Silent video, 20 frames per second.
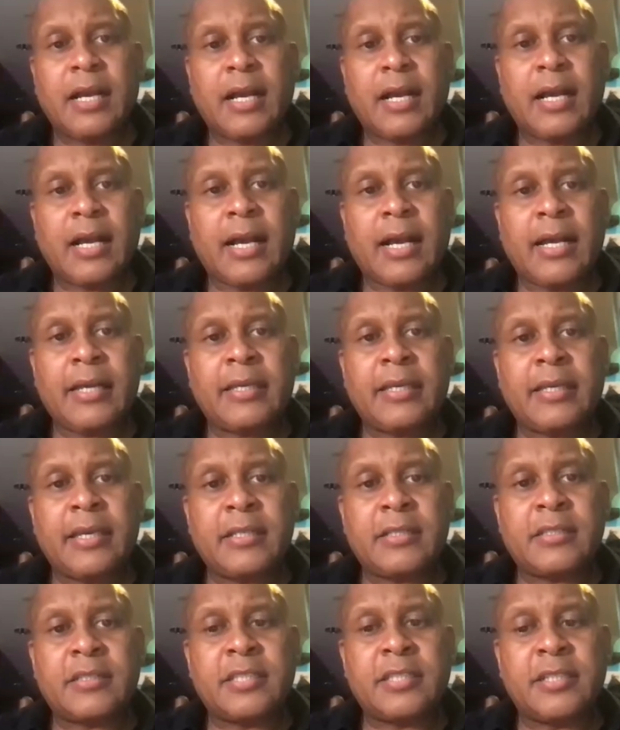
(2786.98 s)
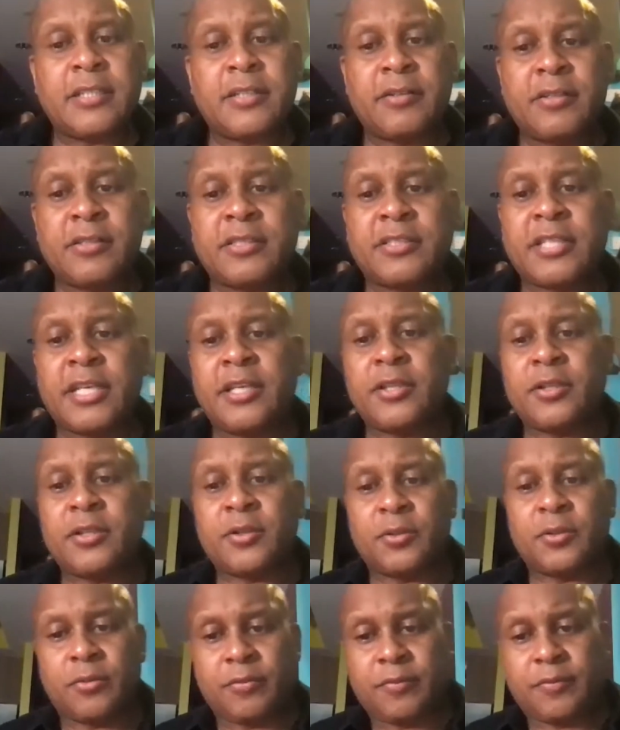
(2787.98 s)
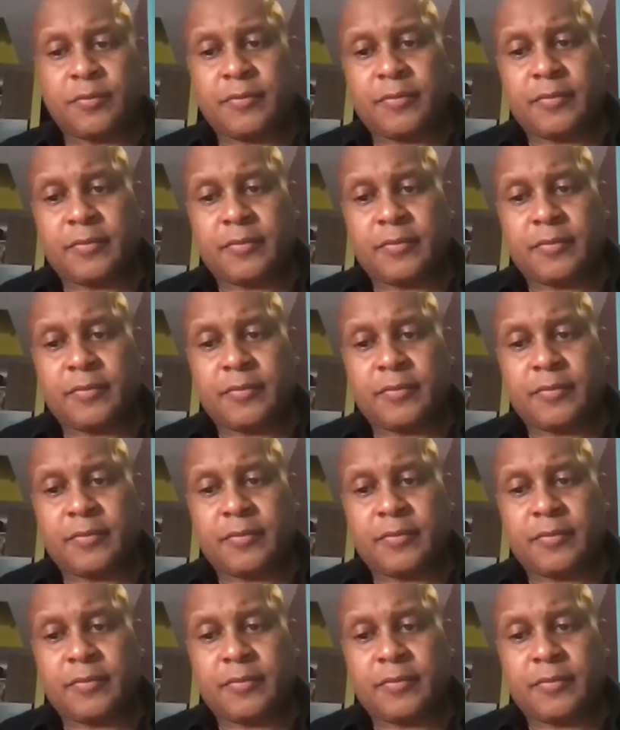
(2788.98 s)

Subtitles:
I can't sit here and say to you,